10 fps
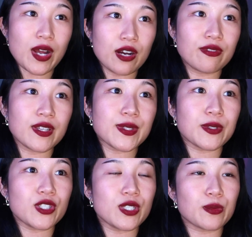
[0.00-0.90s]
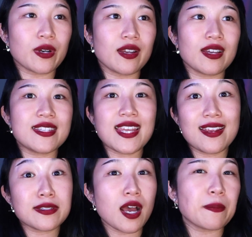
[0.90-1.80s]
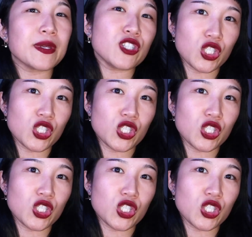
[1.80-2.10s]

outfits where she's wearing a tank top and